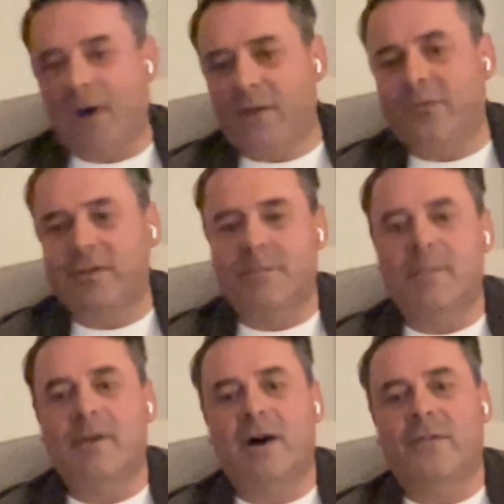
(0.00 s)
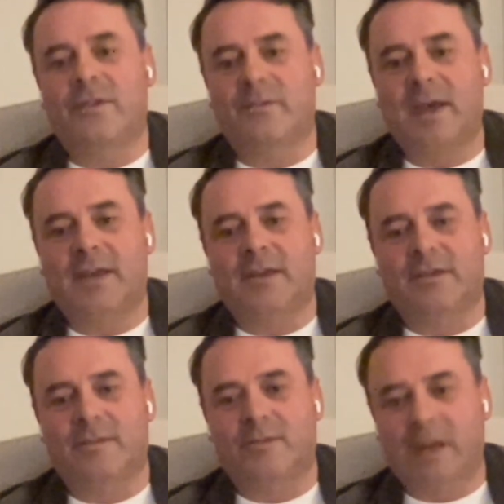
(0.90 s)
all these
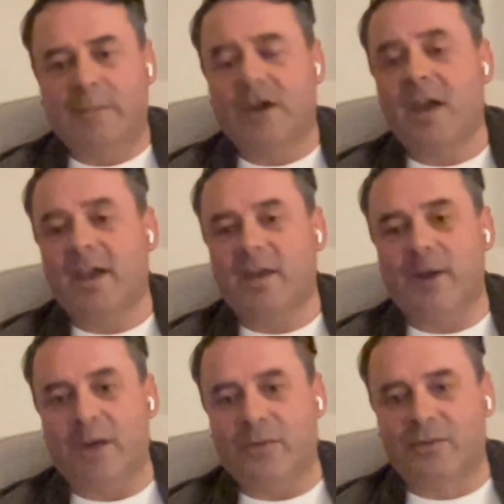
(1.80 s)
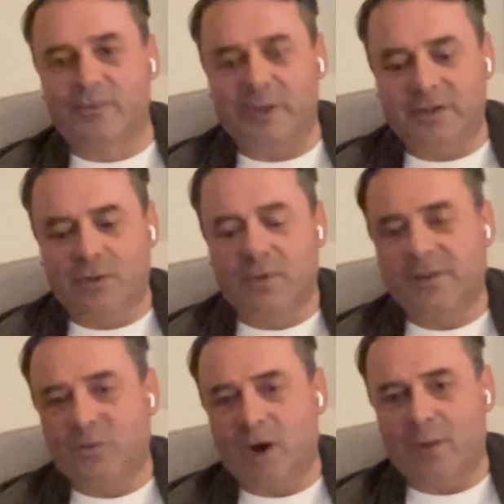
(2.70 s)
mechanisms that I'm talking about. There's really no reason